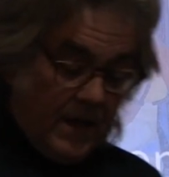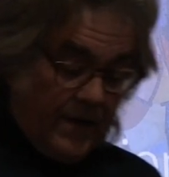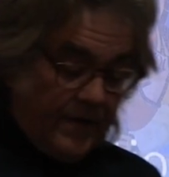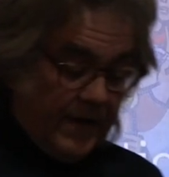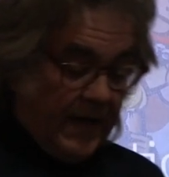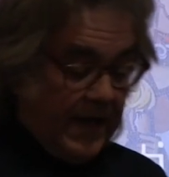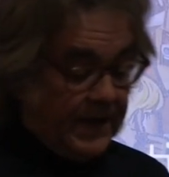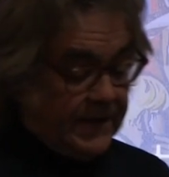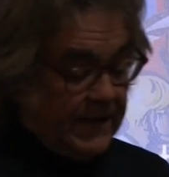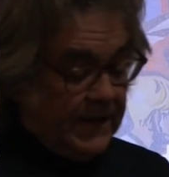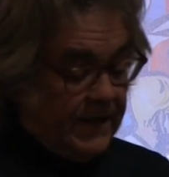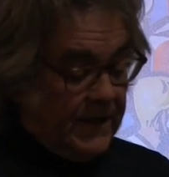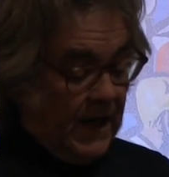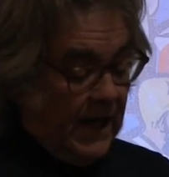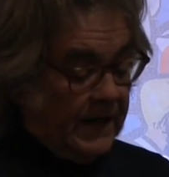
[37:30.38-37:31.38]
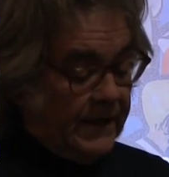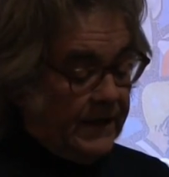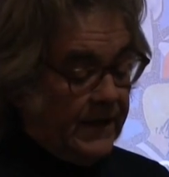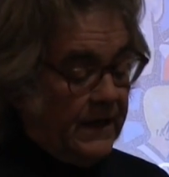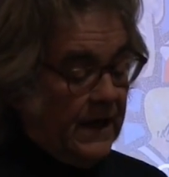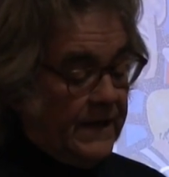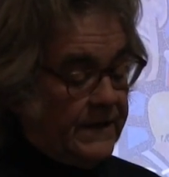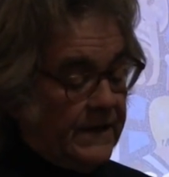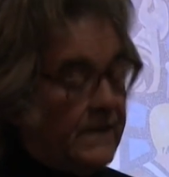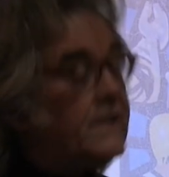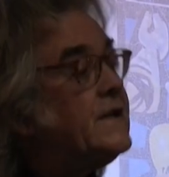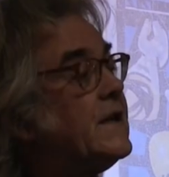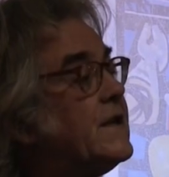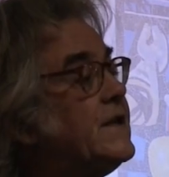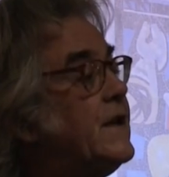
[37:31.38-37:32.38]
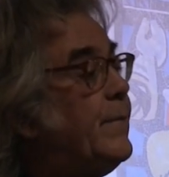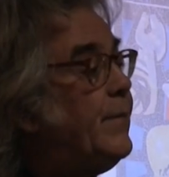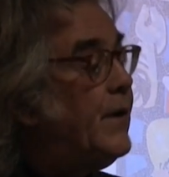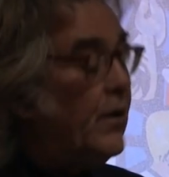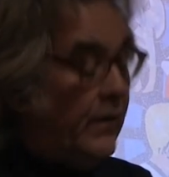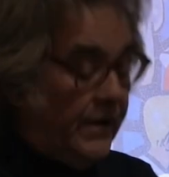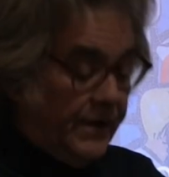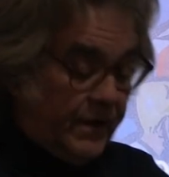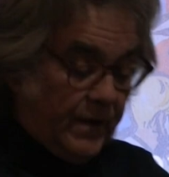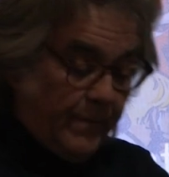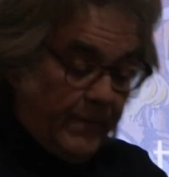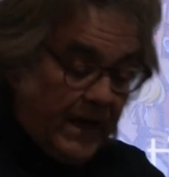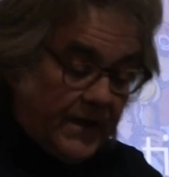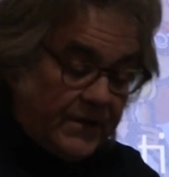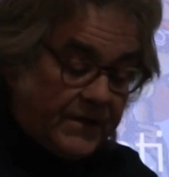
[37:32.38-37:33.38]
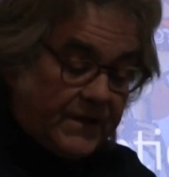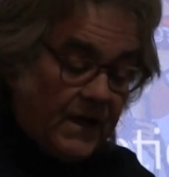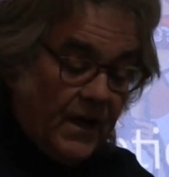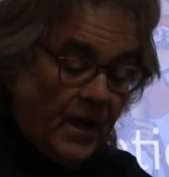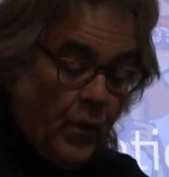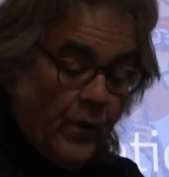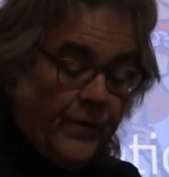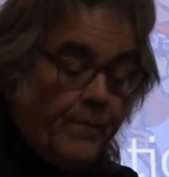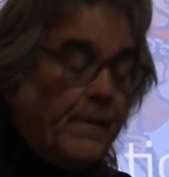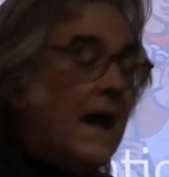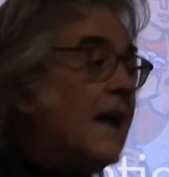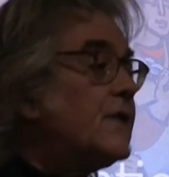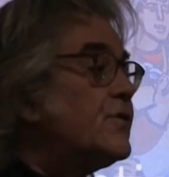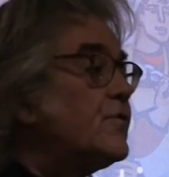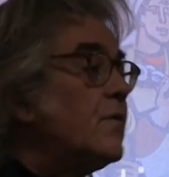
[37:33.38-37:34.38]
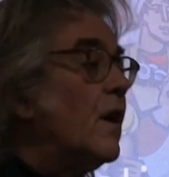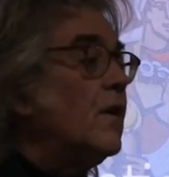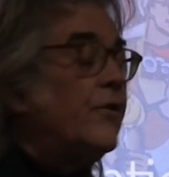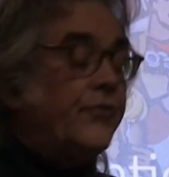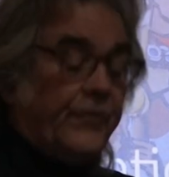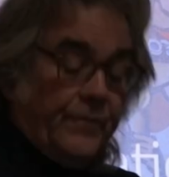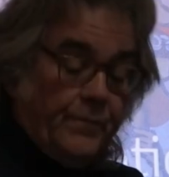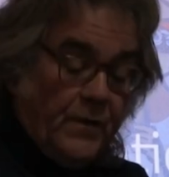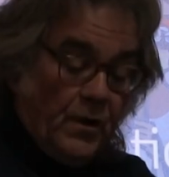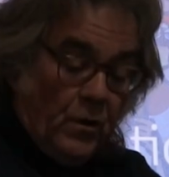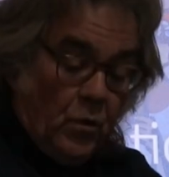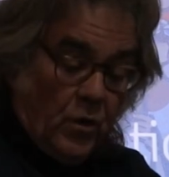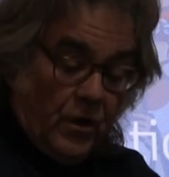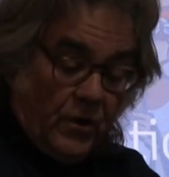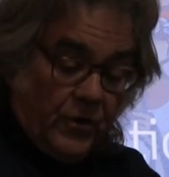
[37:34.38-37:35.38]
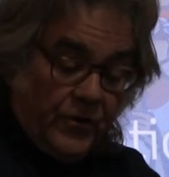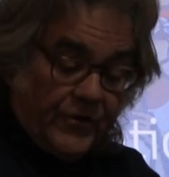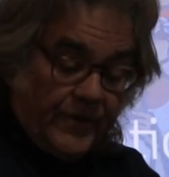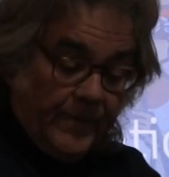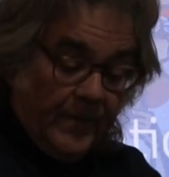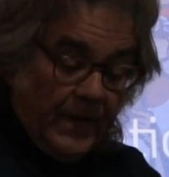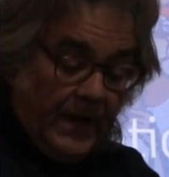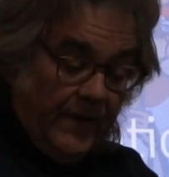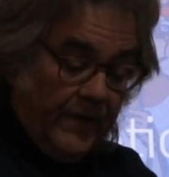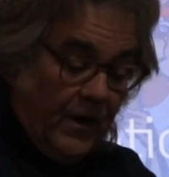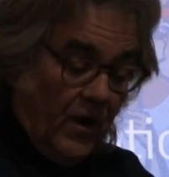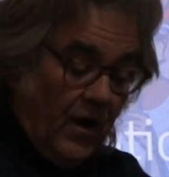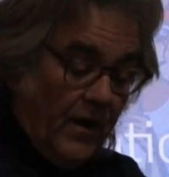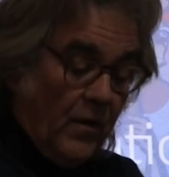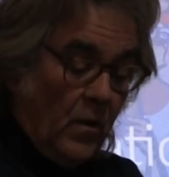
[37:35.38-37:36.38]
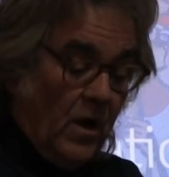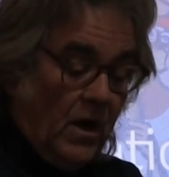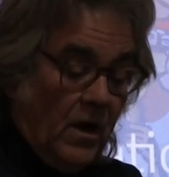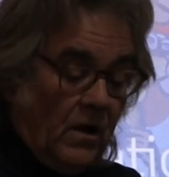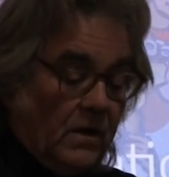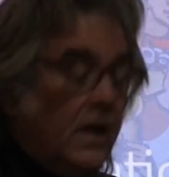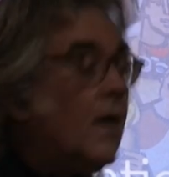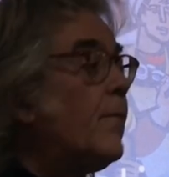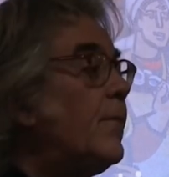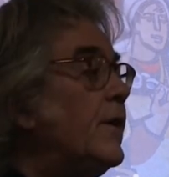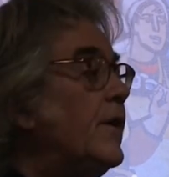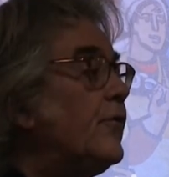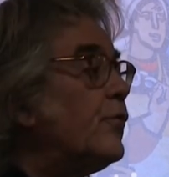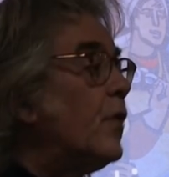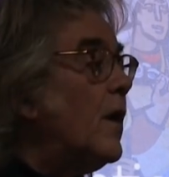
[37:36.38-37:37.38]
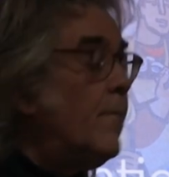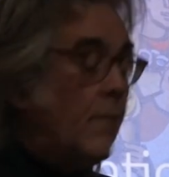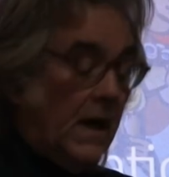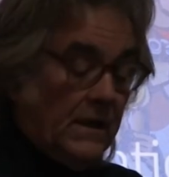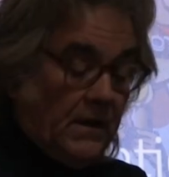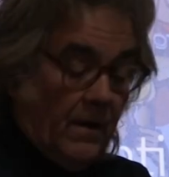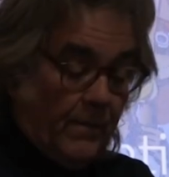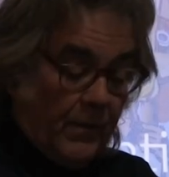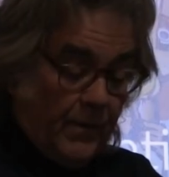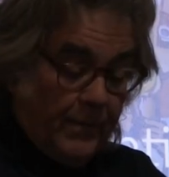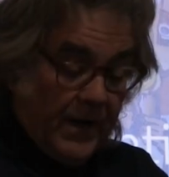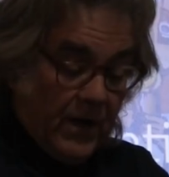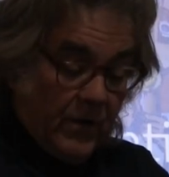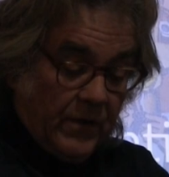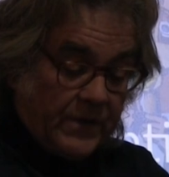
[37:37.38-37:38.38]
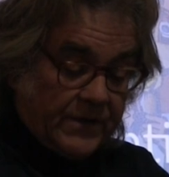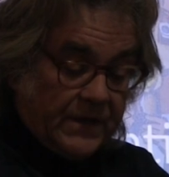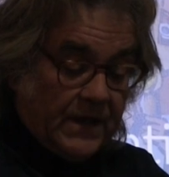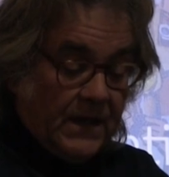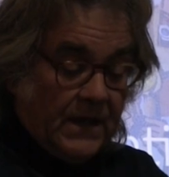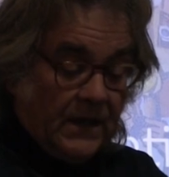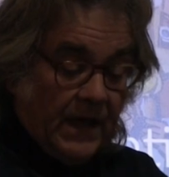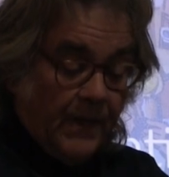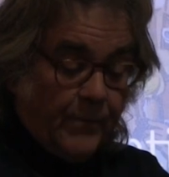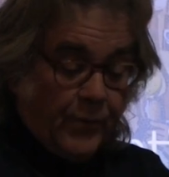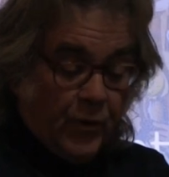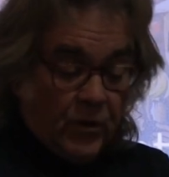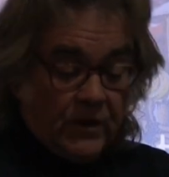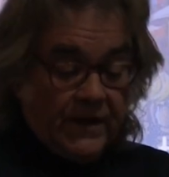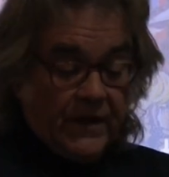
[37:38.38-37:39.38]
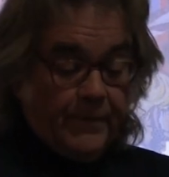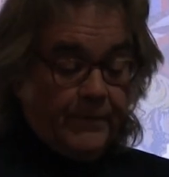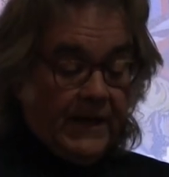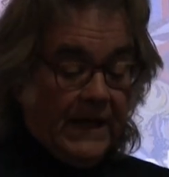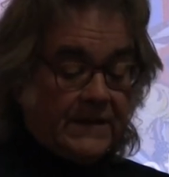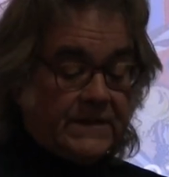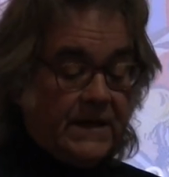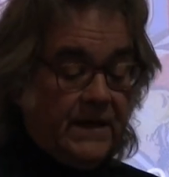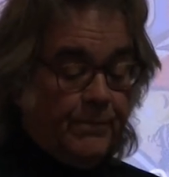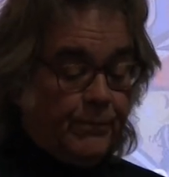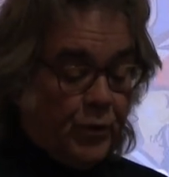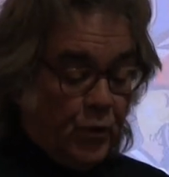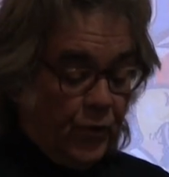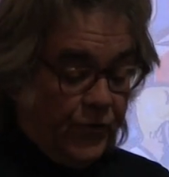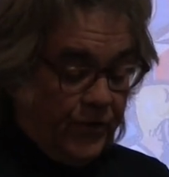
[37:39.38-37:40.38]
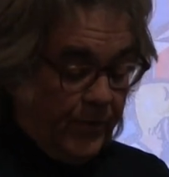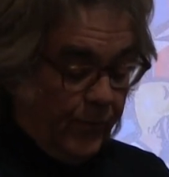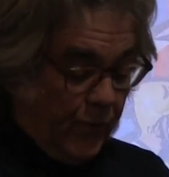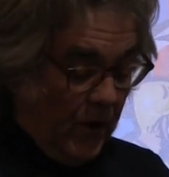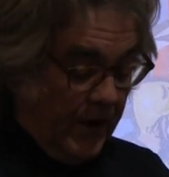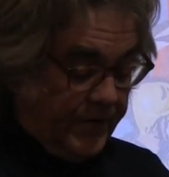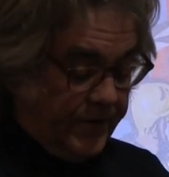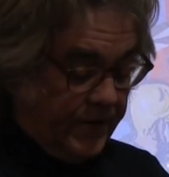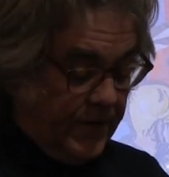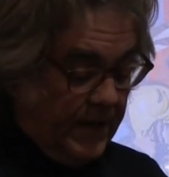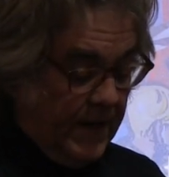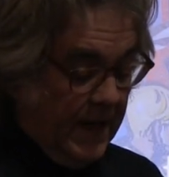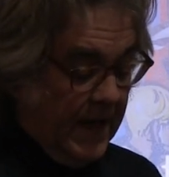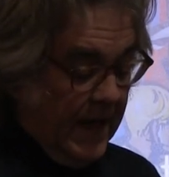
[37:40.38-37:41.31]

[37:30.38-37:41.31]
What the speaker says: The 1890 to 1960 period commenced with mass struggles of mill workers in the Ottawa Hull companies run by lumber barons like Purley and Patti, Booth and Bronson,